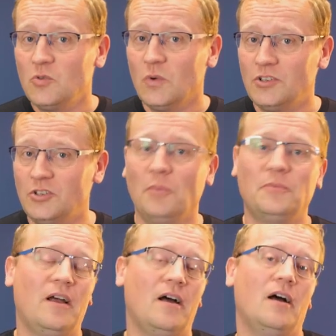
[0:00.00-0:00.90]
to
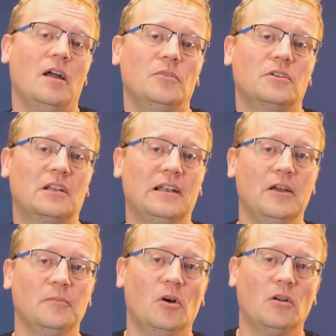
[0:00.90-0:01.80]
adopt a hybrid
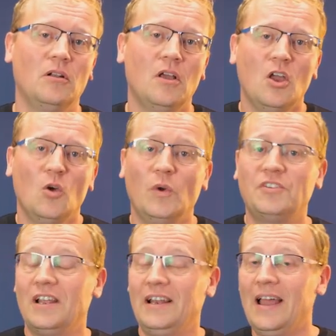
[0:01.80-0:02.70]
cloud model,
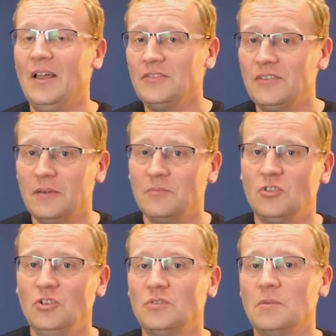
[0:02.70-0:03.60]
which allows them
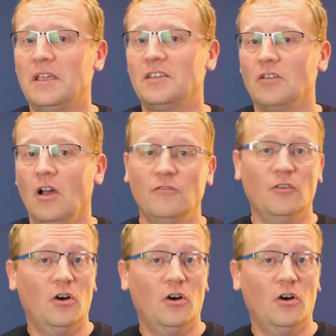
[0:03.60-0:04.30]
to use a mix of